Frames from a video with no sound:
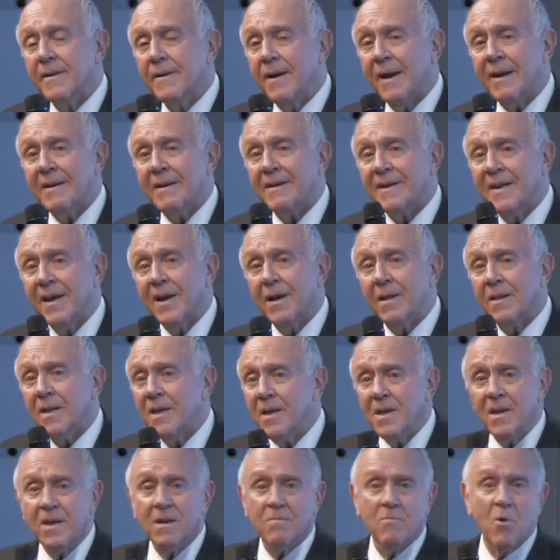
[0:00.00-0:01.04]
and tell
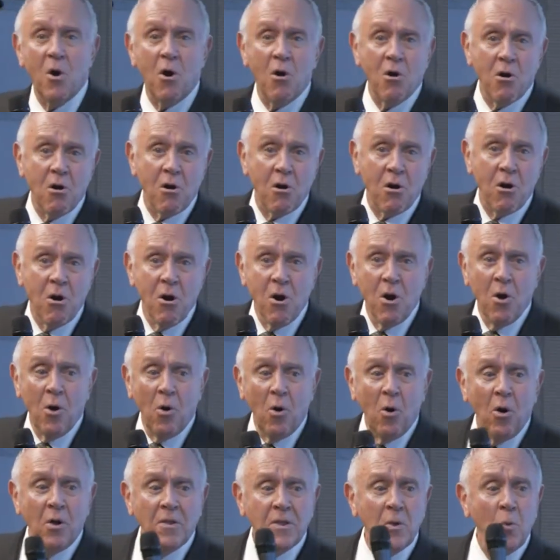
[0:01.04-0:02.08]
him or her
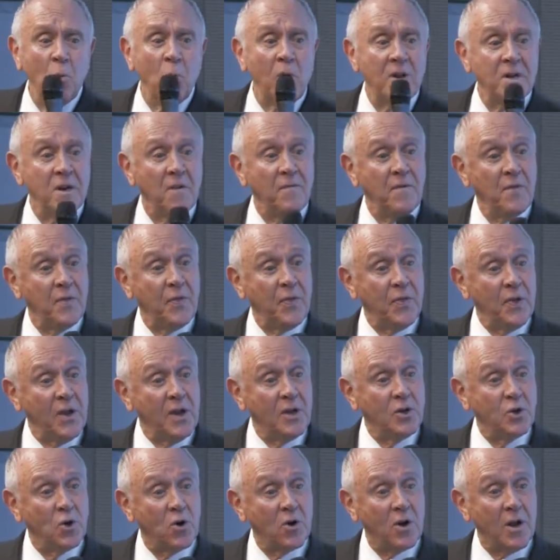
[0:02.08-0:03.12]
all the wonderful
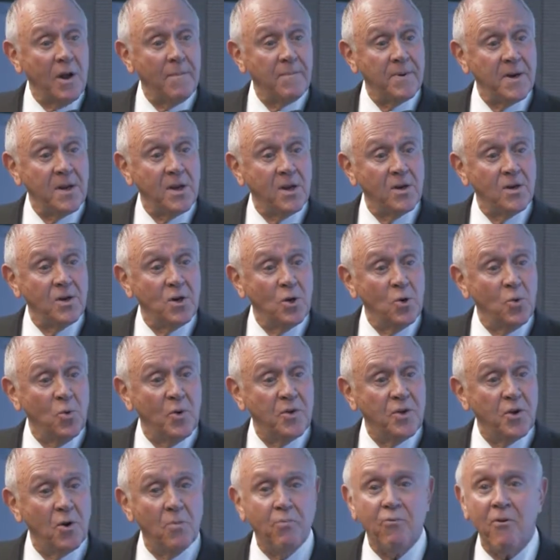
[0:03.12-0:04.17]
things your company can do
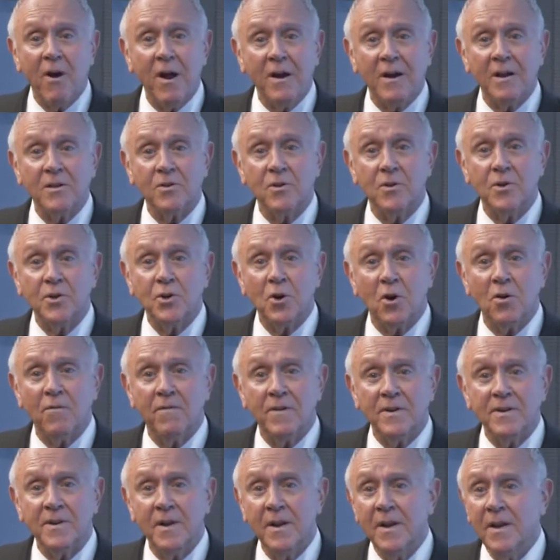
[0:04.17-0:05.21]
with your product or
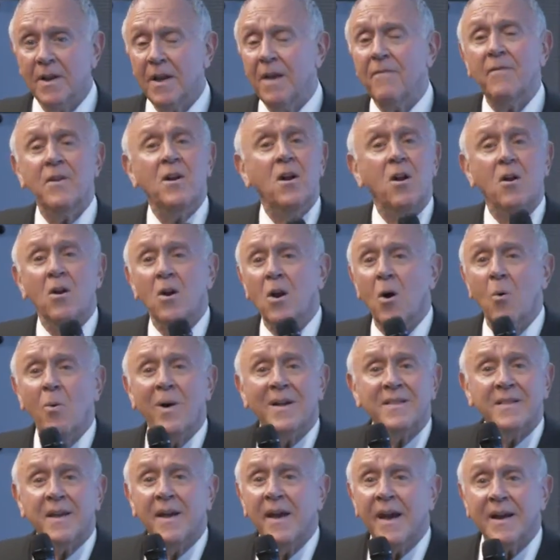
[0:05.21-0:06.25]
service if you don't know
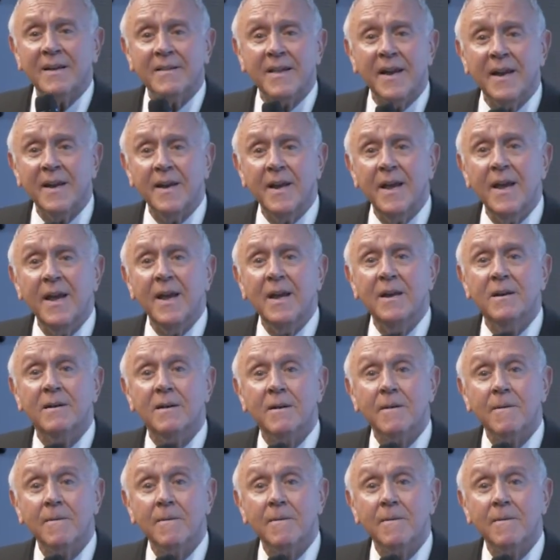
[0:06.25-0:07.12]
what the heck they need?